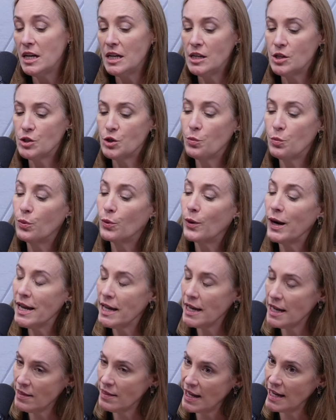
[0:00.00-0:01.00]
So
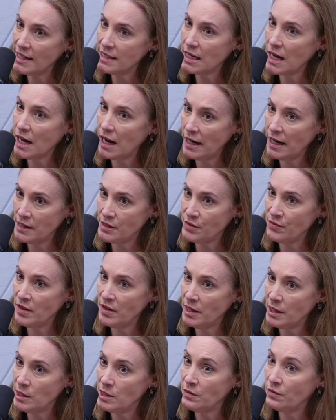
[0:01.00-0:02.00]
breaking that tie is
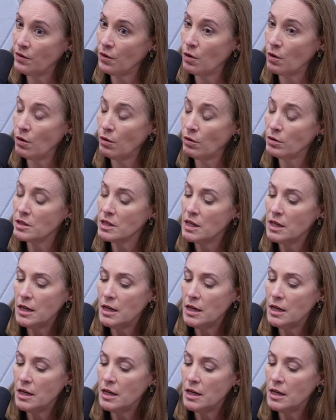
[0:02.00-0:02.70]
very difficult.